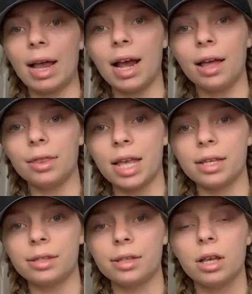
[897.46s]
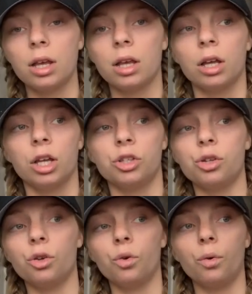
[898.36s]
got this
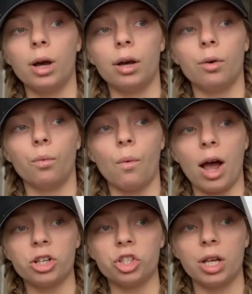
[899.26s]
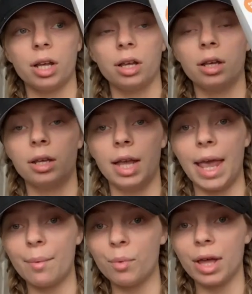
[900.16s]
to wash
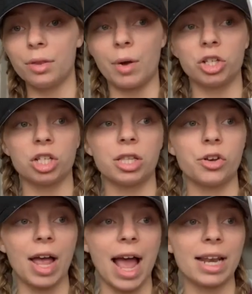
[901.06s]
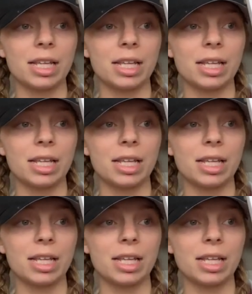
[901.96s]
him with, wash his little head,